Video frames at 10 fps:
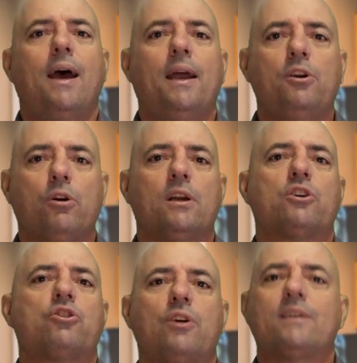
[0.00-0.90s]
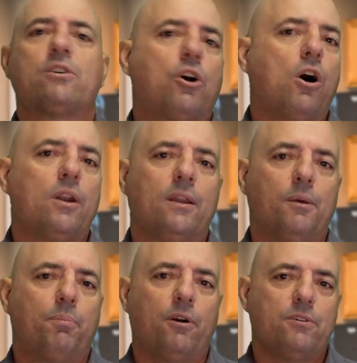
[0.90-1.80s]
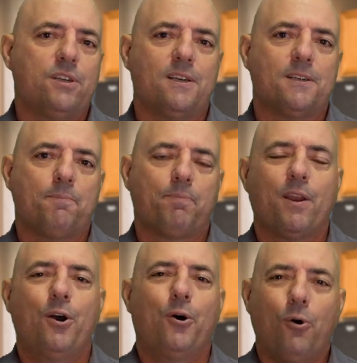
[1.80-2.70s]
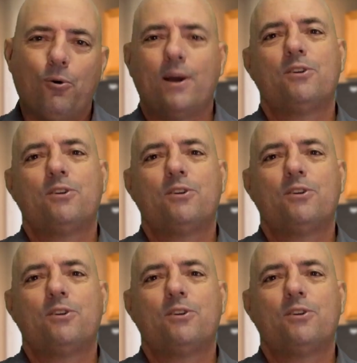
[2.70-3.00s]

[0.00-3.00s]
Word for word: and you can trust God in the process. Always